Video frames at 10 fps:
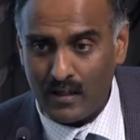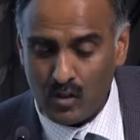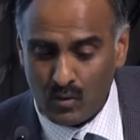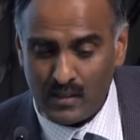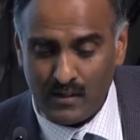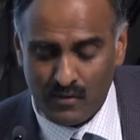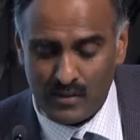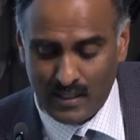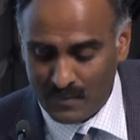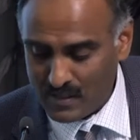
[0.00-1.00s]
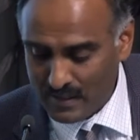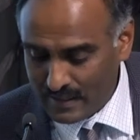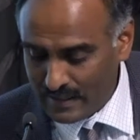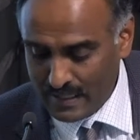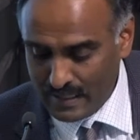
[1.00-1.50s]
during different times of the
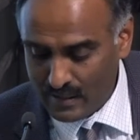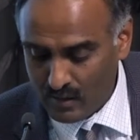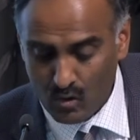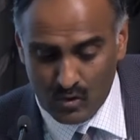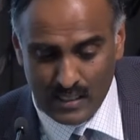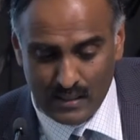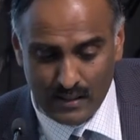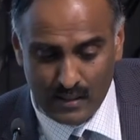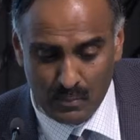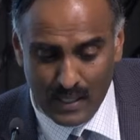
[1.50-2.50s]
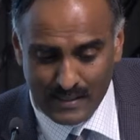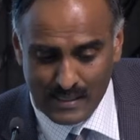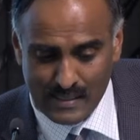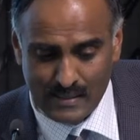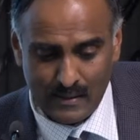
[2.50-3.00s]
night in routine clinical
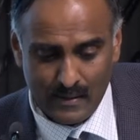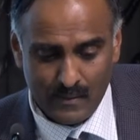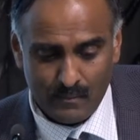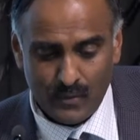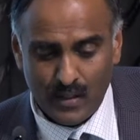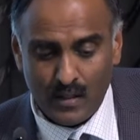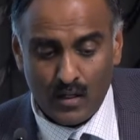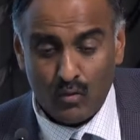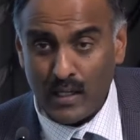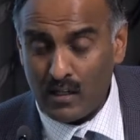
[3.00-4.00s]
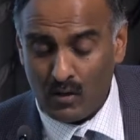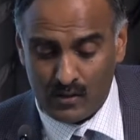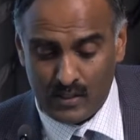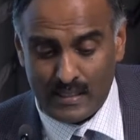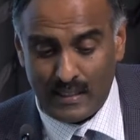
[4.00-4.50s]
practice,
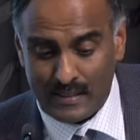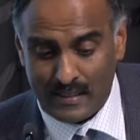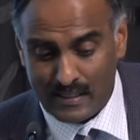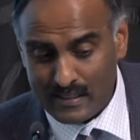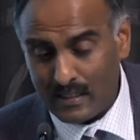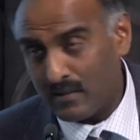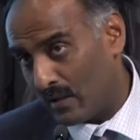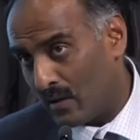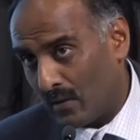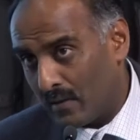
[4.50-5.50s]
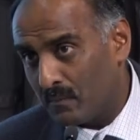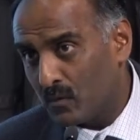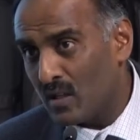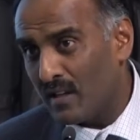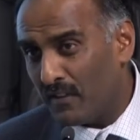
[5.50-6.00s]
radiology size and extent of the clot.
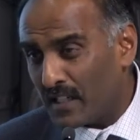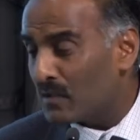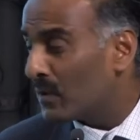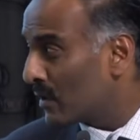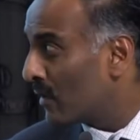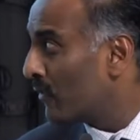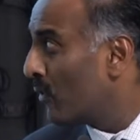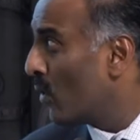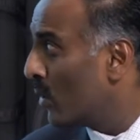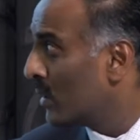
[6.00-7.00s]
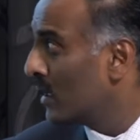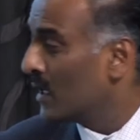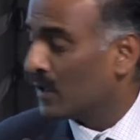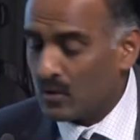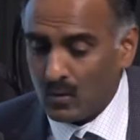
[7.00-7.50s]
So effectively, there are four
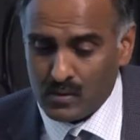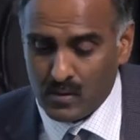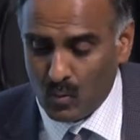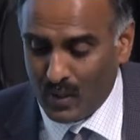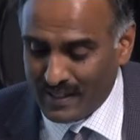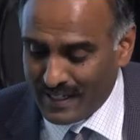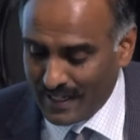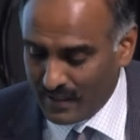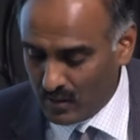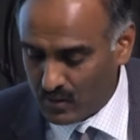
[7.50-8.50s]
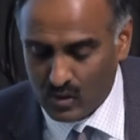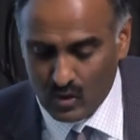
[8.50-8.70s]
tools one can use